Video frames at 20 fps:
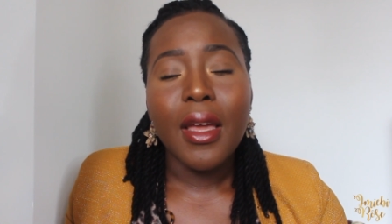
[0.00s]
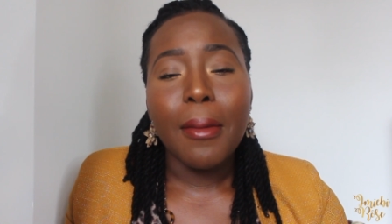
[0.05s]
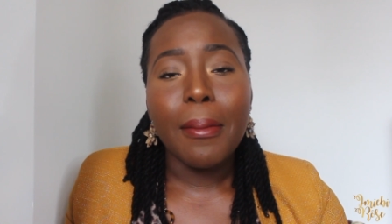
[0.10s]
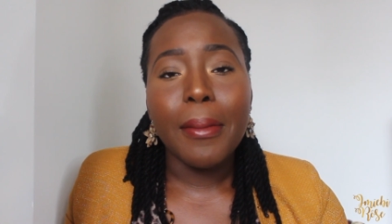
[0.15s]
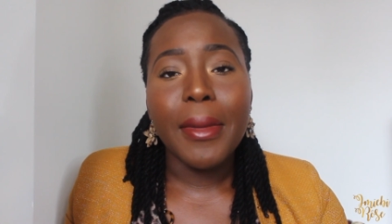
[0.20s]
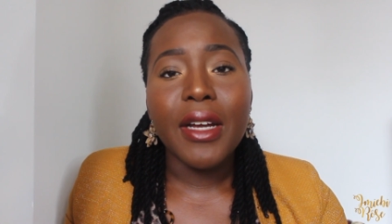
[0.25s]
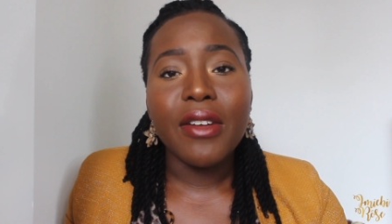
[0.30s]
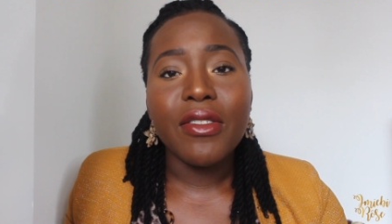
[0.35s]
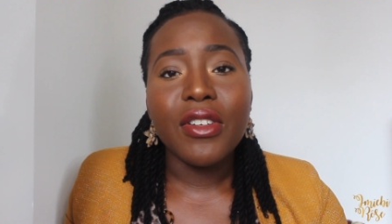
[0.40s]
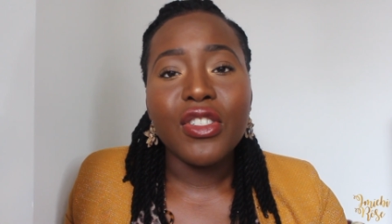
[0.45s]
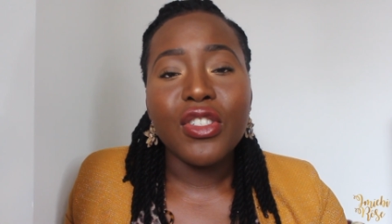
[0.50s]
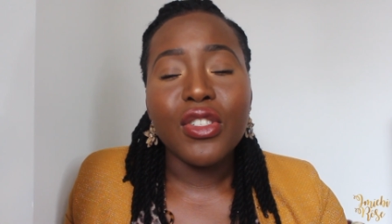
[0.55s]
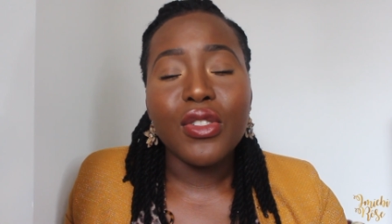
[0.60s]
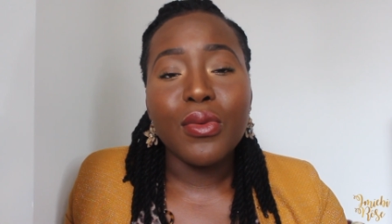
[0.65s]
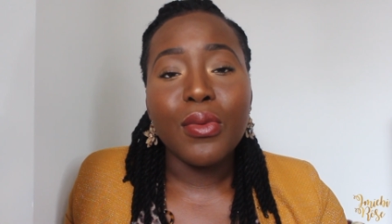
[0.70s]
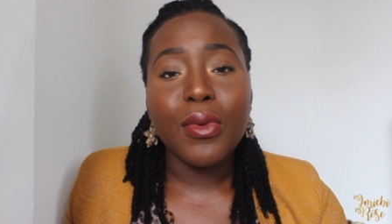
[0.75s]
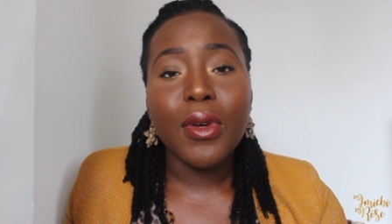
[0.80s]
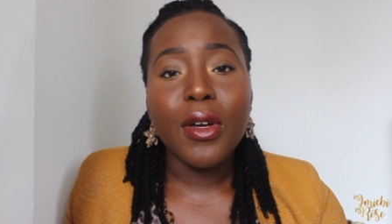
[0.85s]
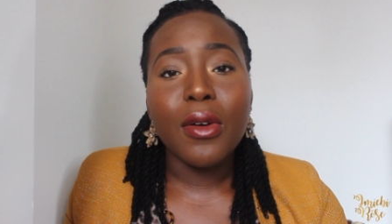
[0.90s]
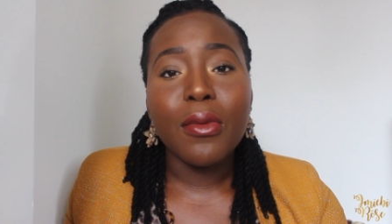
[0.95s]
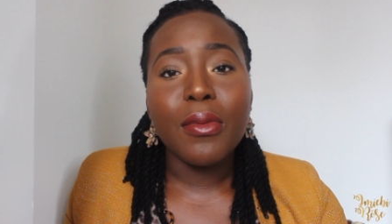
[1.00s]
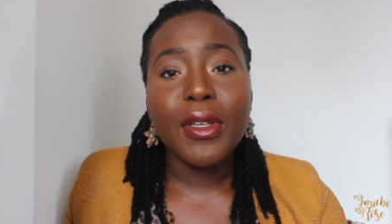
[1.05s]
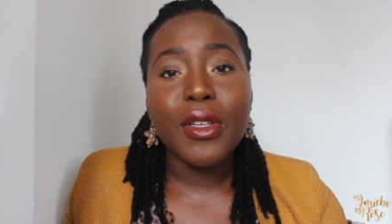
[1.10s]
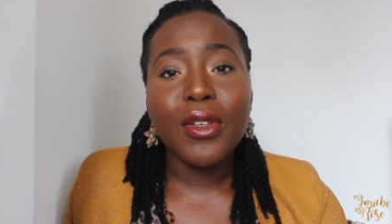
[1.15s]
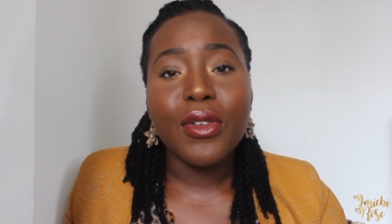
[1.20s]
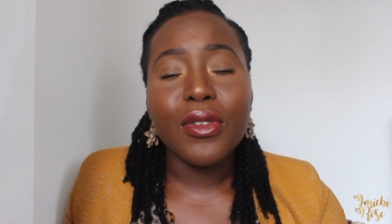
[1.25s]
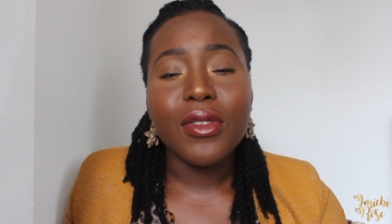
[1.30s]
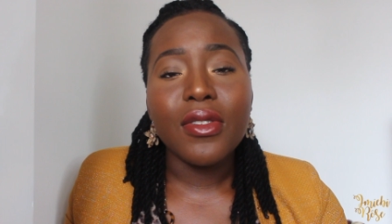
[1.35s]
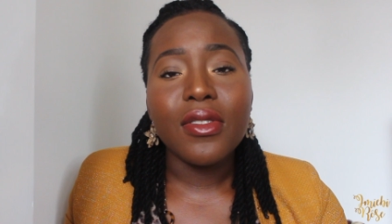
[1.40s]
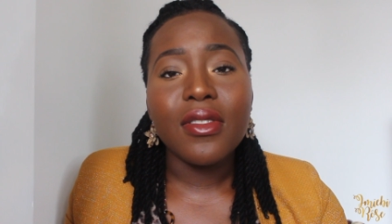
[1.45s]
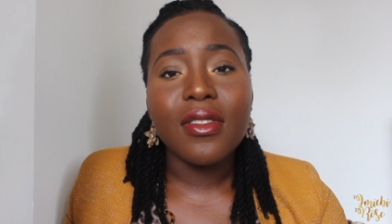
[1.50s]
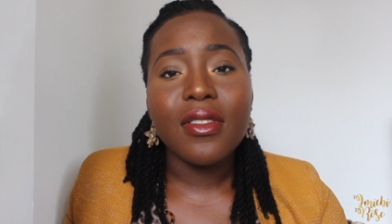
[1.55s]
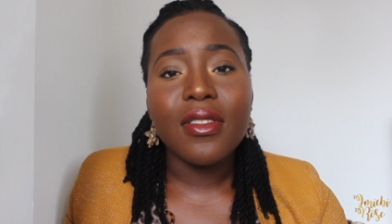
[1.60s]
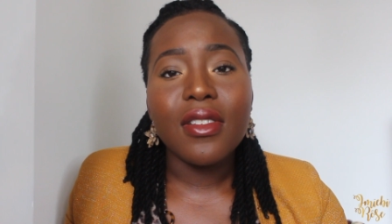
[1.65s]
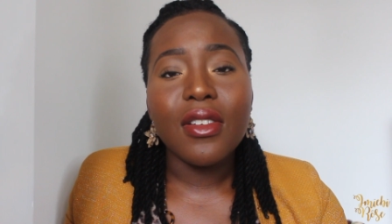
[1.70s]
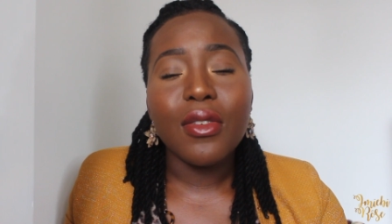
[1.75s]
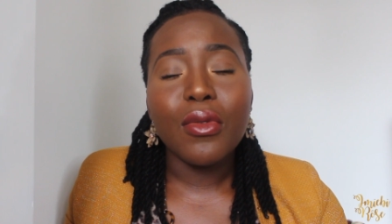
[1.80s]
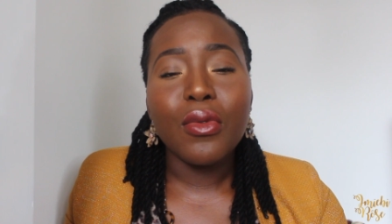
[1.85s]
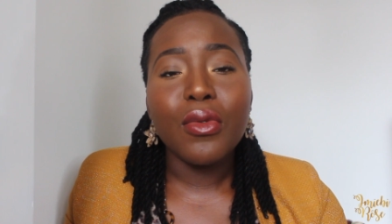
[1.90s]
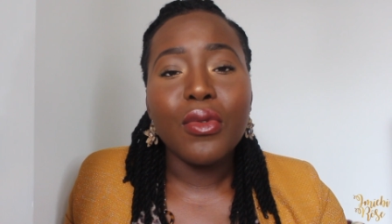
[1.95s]
marriage as well,
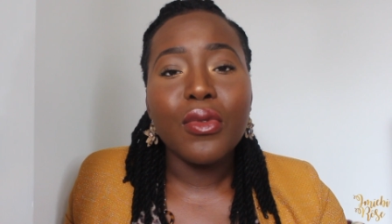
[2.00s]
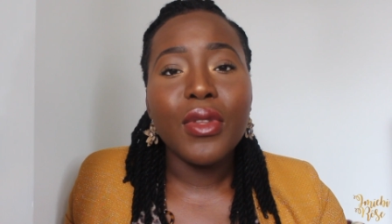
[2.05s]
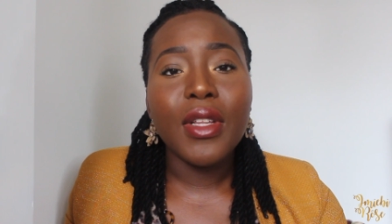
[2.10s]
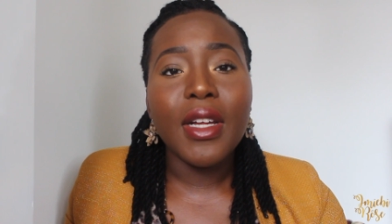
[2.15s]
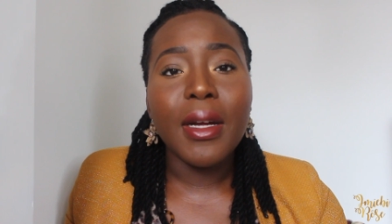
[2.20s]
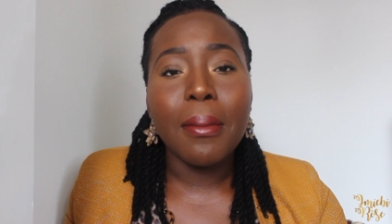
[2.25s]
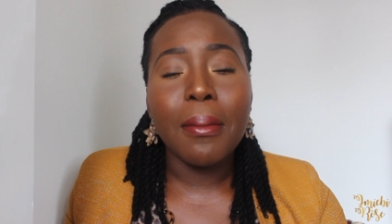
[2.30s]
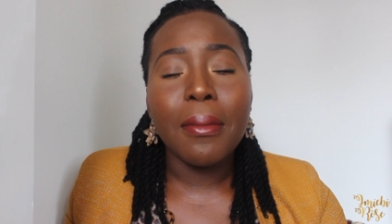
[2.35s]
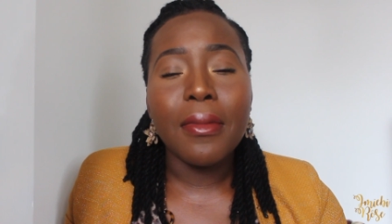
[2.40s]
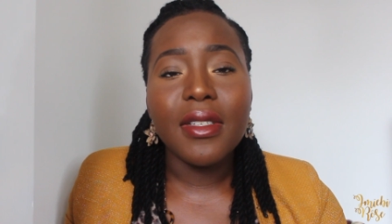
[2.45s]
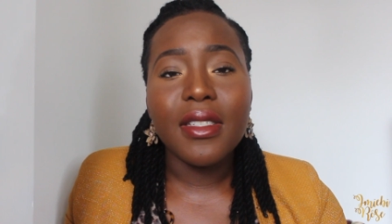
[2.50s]
because all that